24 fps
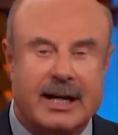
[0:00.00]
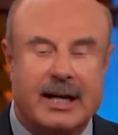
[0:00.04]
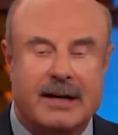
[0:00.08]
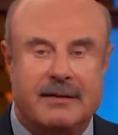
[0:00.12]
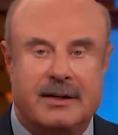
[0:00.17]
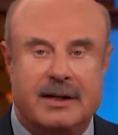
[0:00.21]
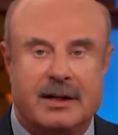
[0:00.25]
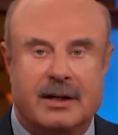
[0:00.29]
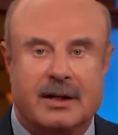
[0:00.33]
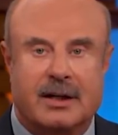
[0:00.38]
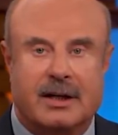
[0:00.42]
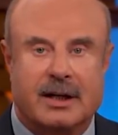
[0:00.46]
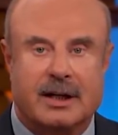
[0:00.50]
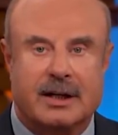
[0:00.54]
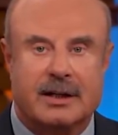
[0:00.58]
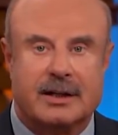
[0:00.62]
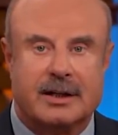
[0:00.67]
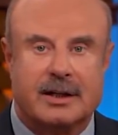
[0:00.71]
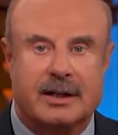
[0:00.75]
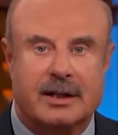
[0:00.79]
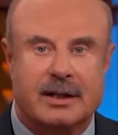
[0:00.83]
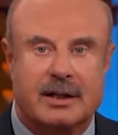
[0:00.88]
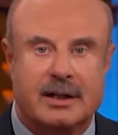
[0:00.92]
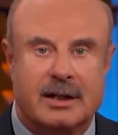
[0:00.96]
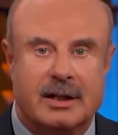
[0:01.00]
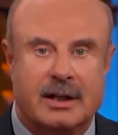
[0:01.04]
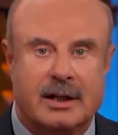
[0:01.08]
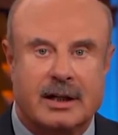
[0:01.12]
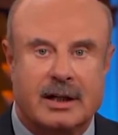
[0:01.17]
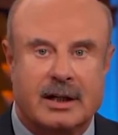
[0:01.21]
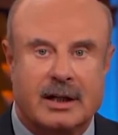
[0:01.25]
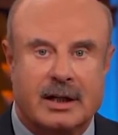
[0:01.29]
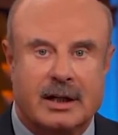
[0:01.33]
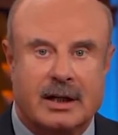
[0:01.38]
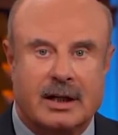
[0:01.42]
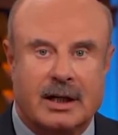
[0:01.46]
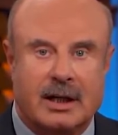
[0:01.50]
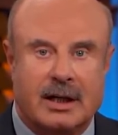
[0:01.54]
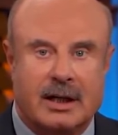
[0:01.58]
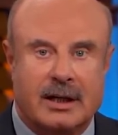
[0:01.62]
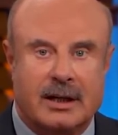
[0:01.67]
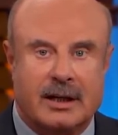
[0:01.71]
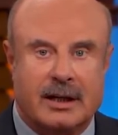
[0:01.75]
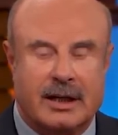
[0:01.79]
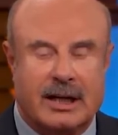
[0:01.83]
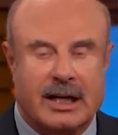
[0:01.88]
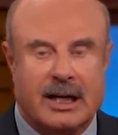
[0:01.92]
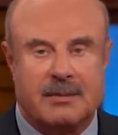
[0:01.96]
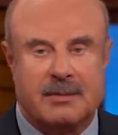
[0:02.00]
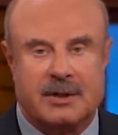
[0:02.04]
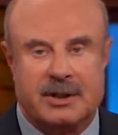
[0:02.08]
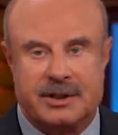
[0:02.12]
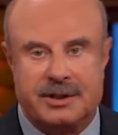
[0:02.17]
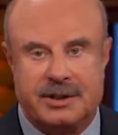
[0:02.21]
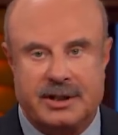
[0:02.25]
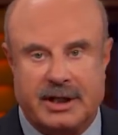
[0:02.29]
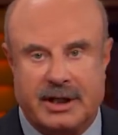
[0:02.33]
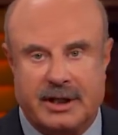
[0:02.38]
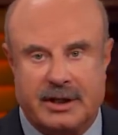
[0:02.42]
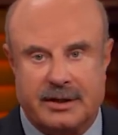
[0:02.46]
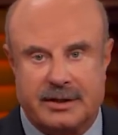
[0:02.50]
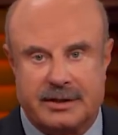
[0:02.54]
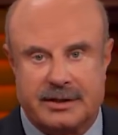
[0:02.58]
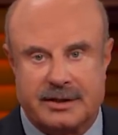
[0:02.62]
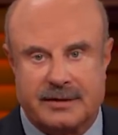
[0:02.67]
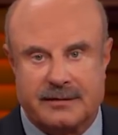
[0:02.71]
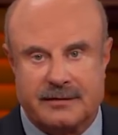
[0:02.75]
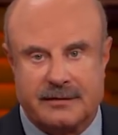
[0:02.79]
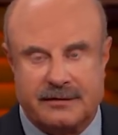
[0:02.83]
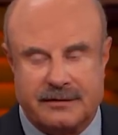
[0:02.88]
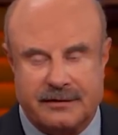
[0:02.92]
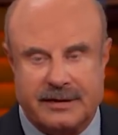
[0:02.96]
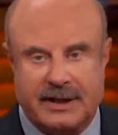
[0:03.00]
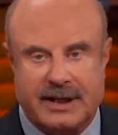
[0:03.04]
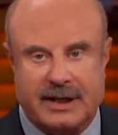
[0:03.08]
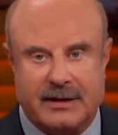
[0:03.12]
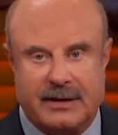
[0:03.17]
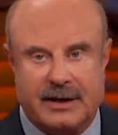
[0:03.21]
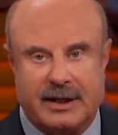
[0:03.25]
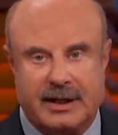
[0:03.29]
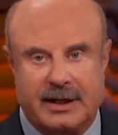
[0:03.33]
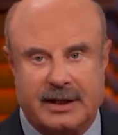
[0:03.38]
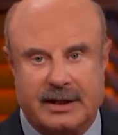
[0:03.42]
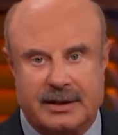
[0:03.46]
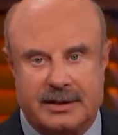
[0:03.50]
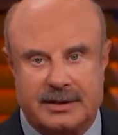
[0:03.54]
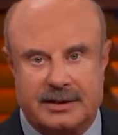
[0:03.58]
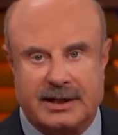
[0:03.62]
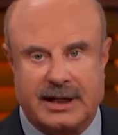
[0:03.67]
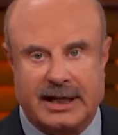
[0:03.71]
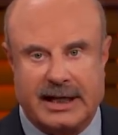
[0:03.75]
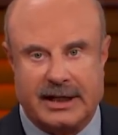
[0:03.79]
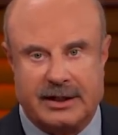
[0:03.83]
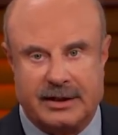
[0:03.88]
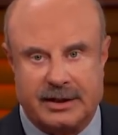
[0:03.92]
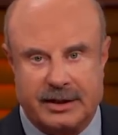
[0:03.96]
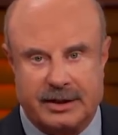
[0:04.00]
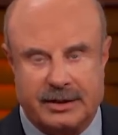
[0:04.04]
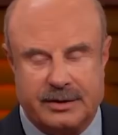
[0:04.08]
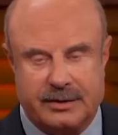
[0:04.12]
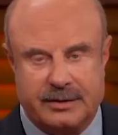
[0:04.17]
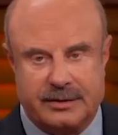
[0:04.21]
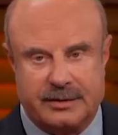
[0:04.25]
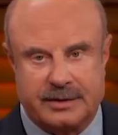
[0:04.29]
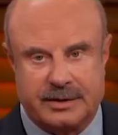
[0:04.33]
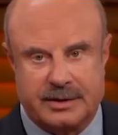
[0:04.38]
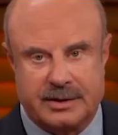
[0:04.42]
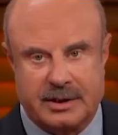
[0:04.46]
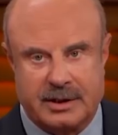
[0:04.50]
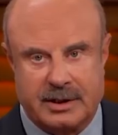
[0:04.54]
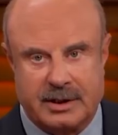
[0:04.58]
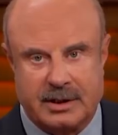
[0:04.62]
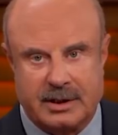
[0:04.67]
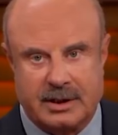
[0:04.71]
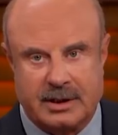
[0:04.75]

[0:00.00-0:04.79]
heavy heart that I must share some very sad news.